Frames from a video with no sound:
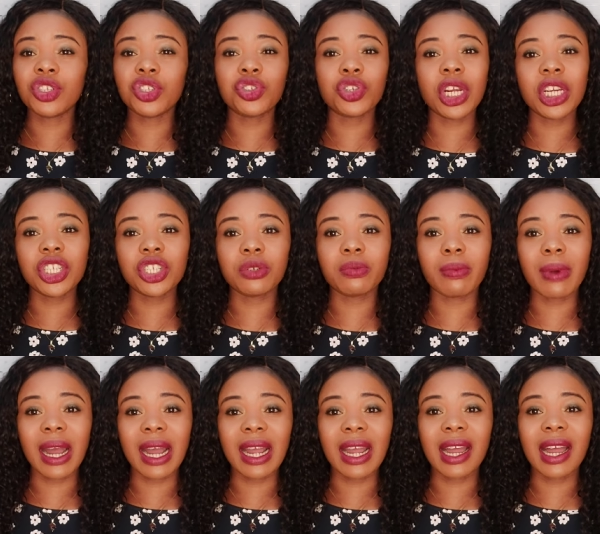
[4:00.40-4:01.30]
stretch
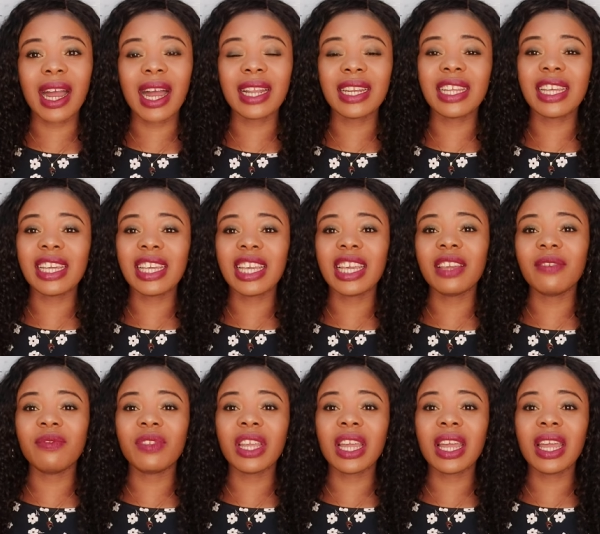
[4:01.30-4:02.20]
mark and it
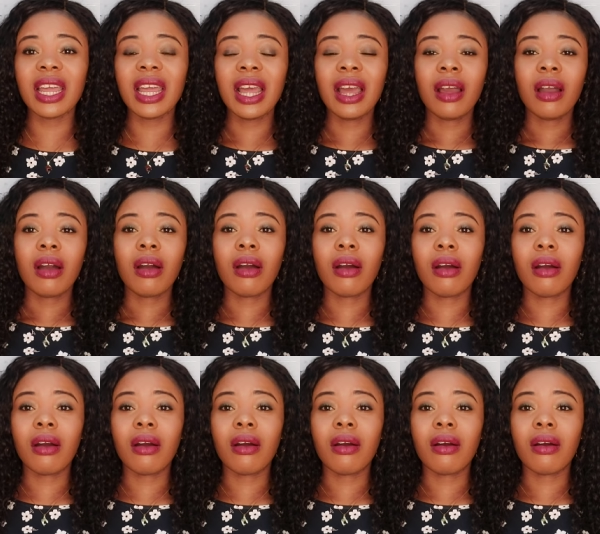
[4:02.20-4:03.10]
gives them
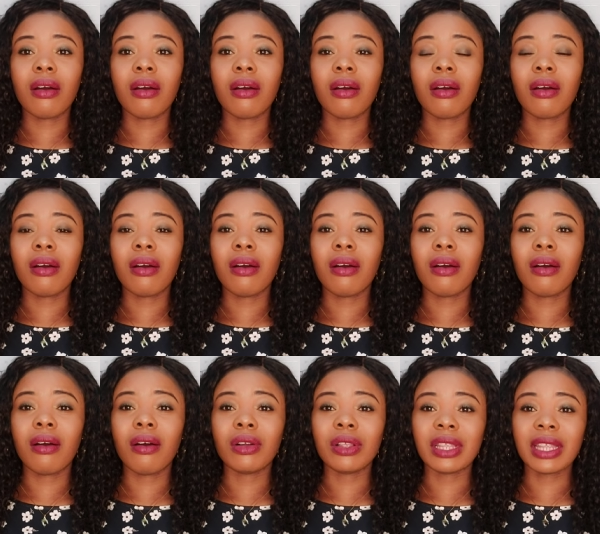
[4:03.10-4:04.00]

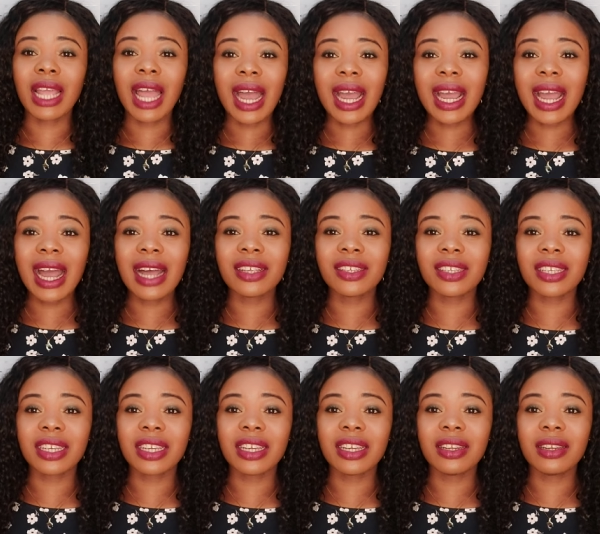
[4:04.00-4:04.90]
dark
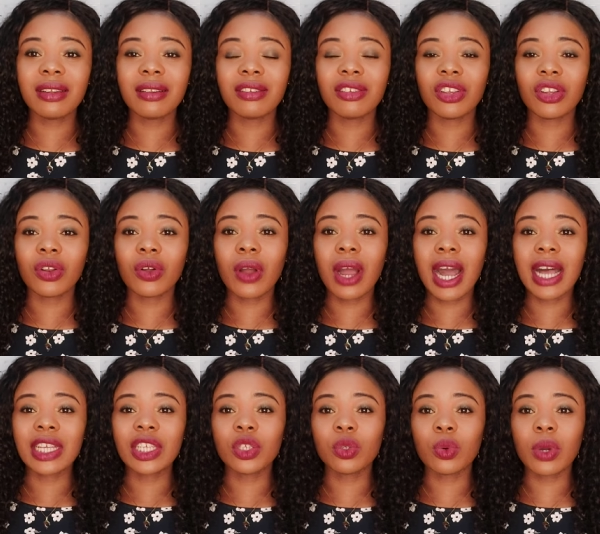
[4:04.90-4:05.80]
skin, you know,
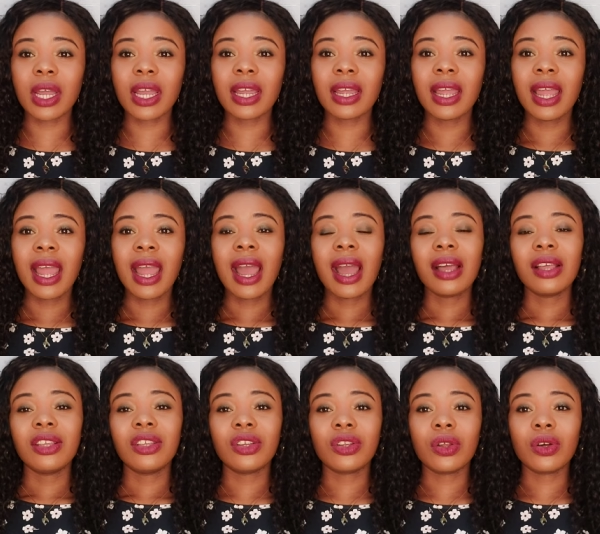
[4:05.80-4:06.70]
as well,
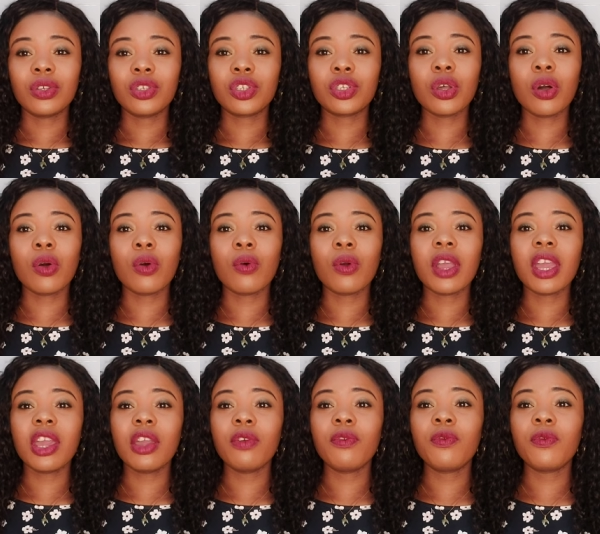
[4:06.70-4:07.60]
you know.
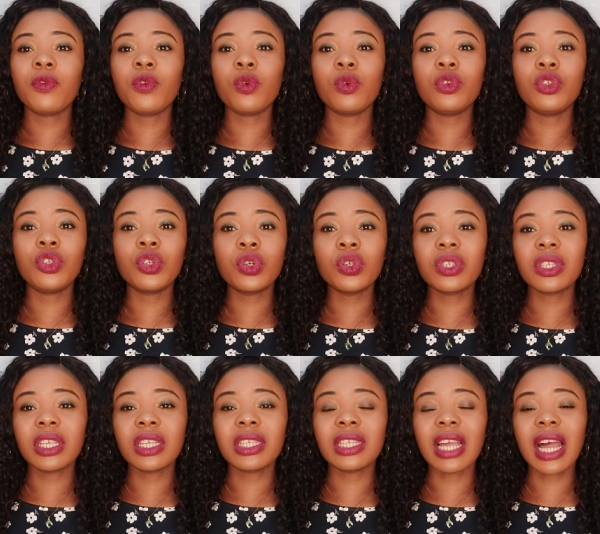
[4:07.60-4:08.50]
So if you
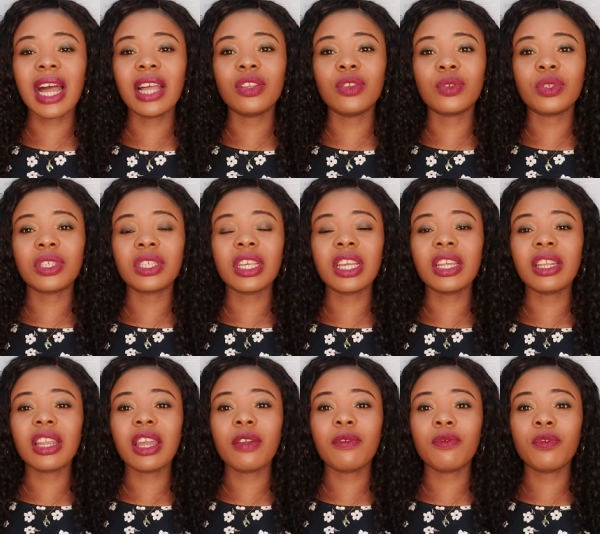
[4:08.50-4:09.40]
use it and you
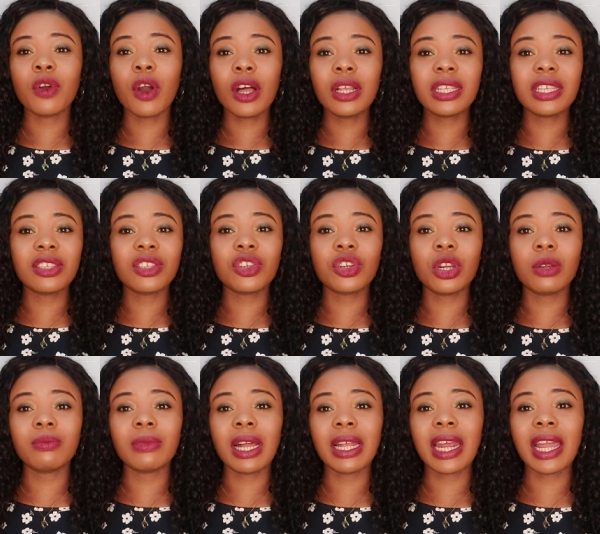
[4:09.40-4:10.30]
see, if all this
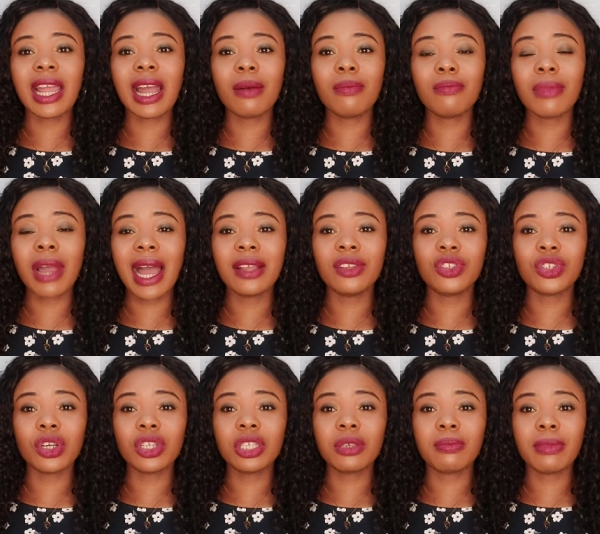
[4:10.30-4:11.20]
cream that I
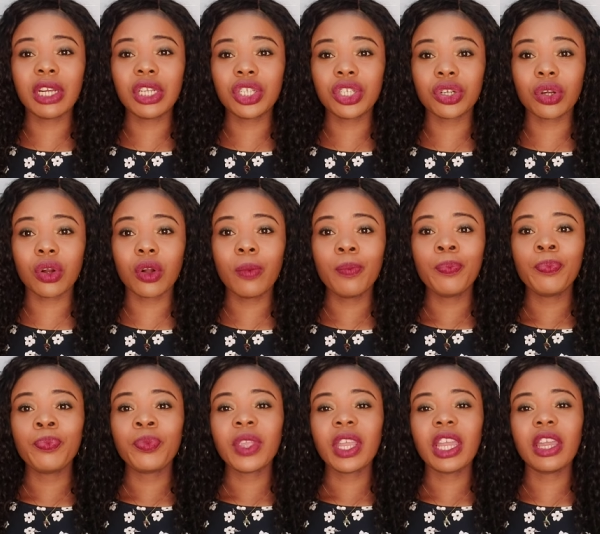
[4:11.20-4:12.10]
just made sure,
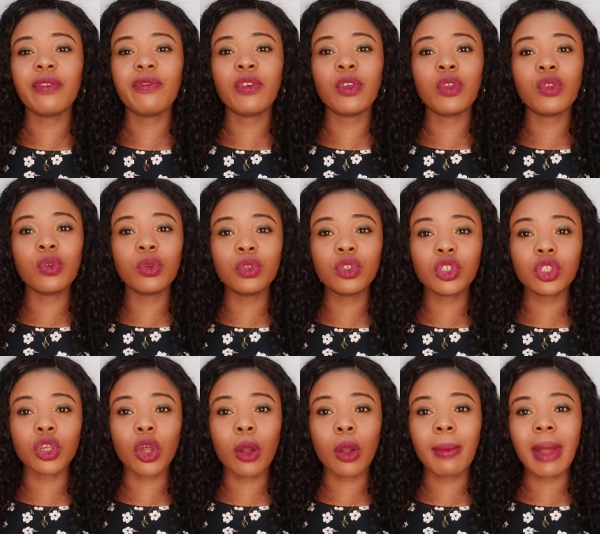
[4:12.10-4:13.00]
if you
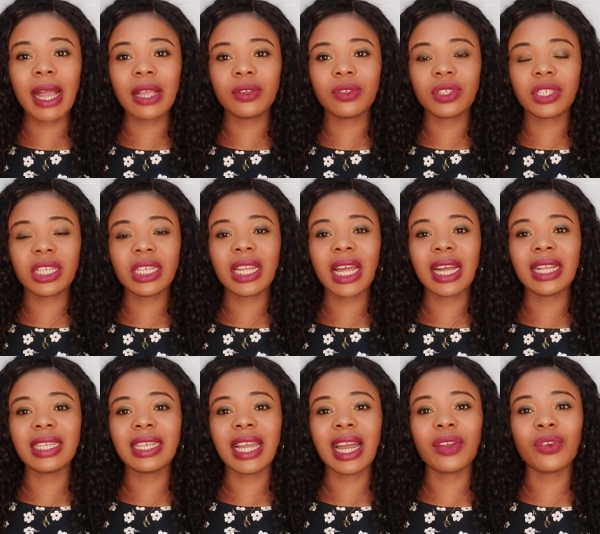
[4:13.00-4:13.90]
use some and you see
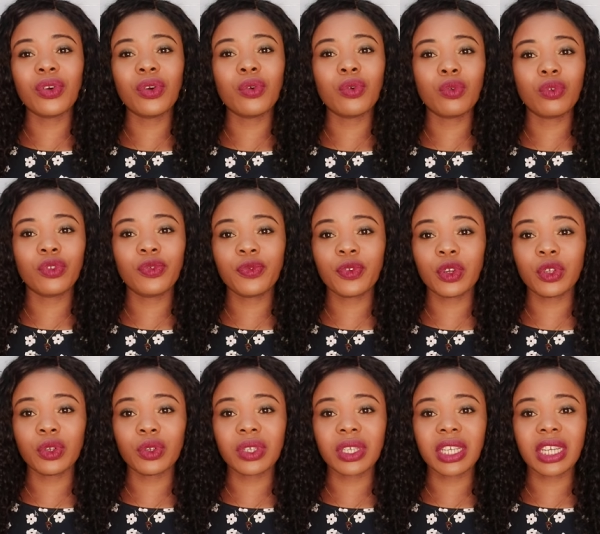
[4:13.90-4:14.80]
that they are not good
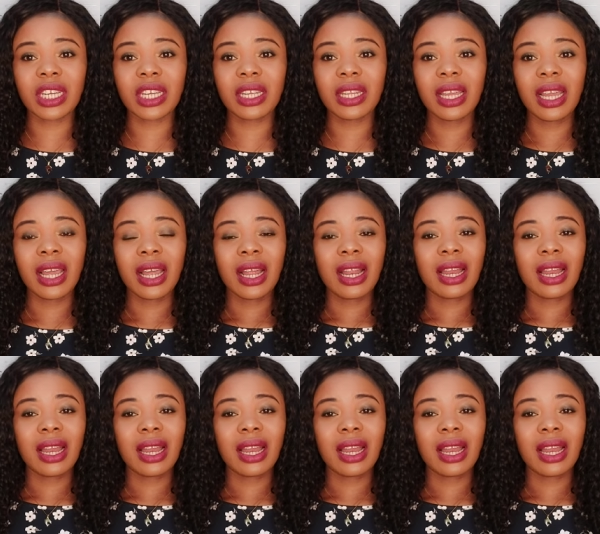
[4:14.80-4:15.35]
for your skin,